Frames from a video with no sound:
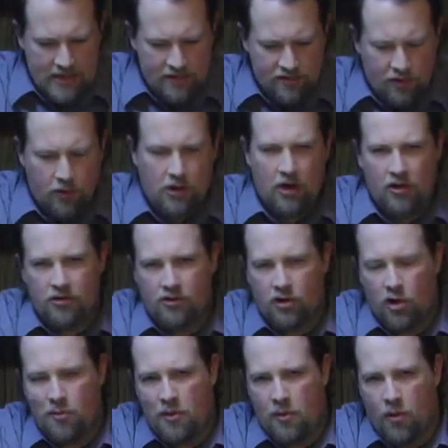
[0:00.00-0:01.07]
So-called
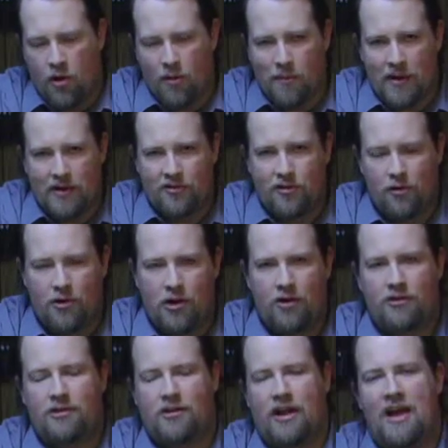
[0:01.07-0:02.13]
global warming,
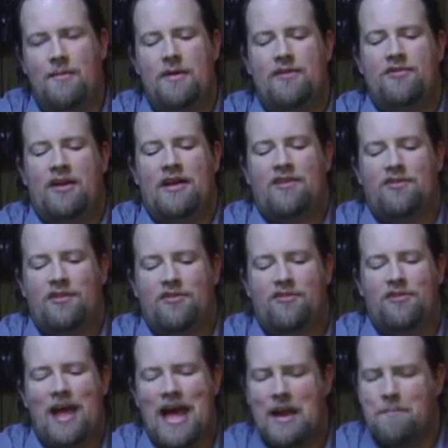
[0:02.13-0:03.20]
so-called climate change
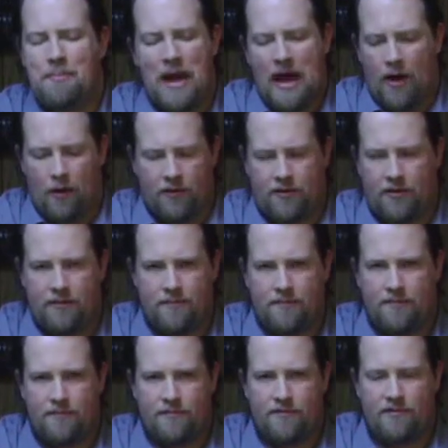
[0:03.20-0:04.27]
is not about
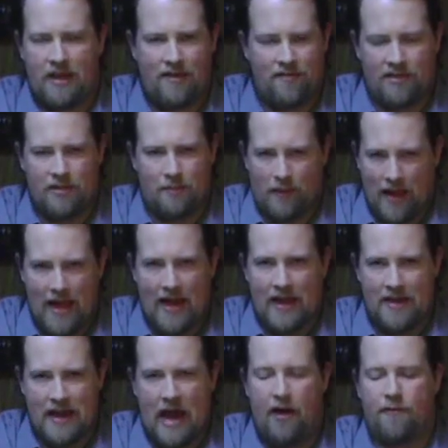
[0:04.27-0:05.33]
saving the planet.
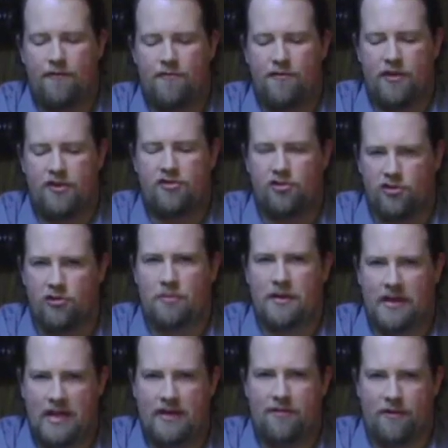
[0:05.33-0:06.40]
Now, for the true
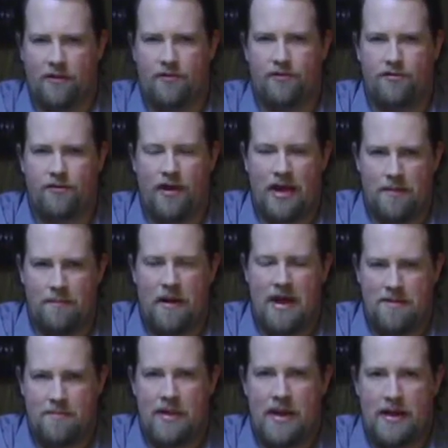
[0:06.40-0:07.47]
believers, it
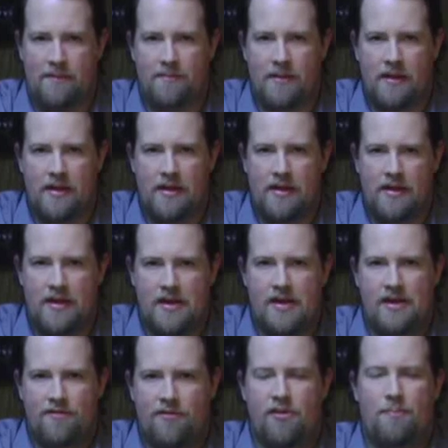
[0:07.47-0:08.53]
might be.
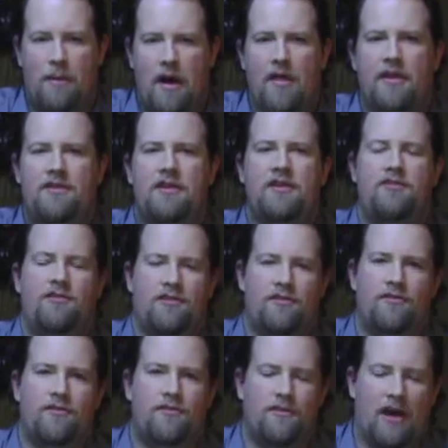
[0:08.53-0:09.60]
For the
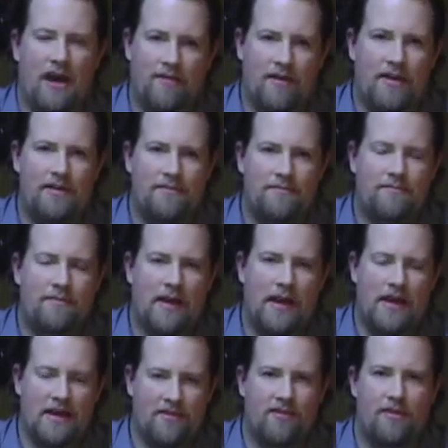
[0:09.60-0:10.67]
politicians of it,
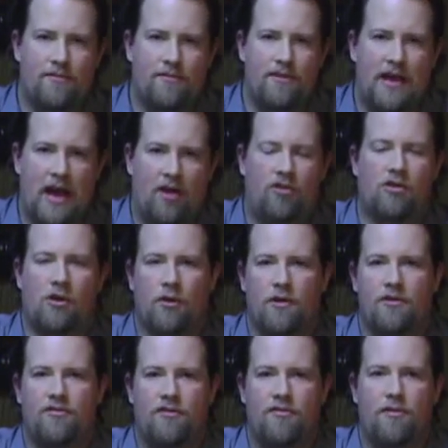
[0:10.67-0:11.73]
it isn't. For the Al
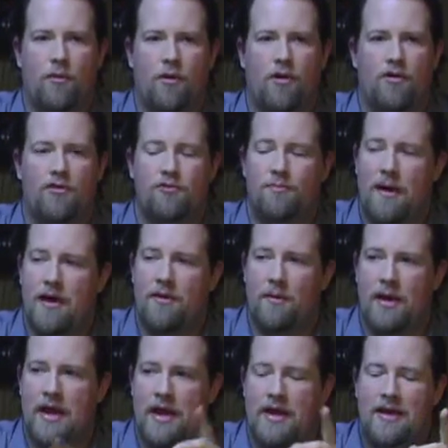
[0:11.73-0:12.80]
Gores of the world, who's, by the
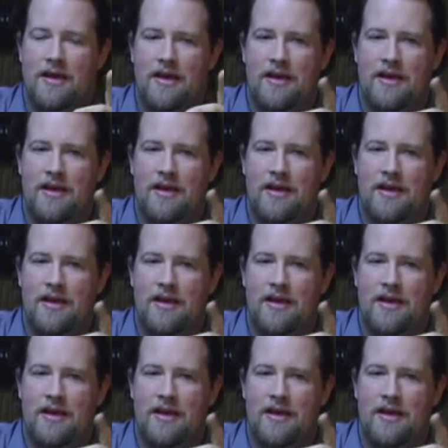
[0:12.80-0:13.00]
way,